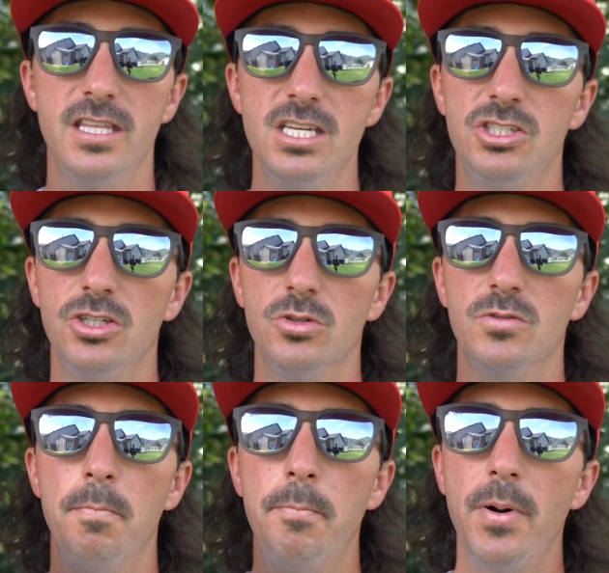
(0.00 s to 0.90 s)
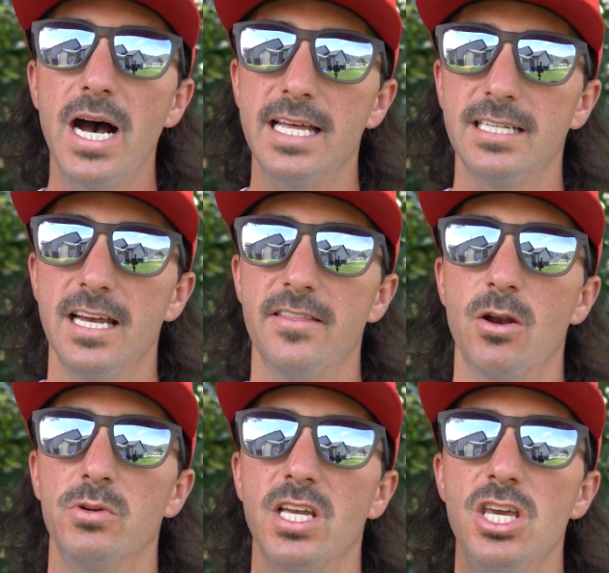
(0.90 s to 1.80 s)
these shoes, but
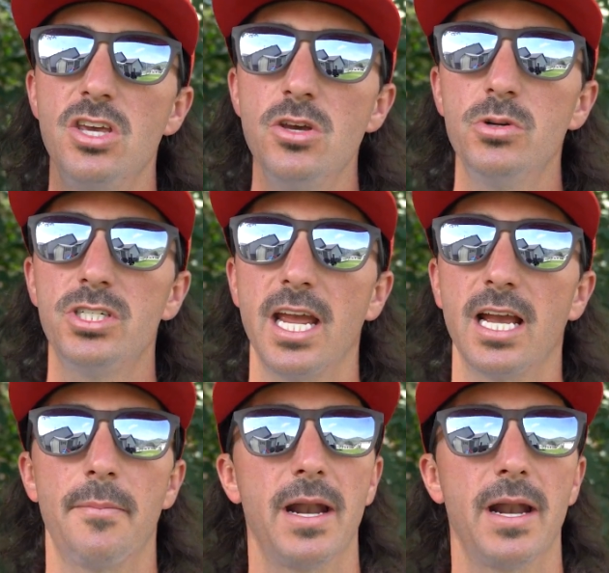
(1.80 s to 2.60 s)
there was a huge hang up,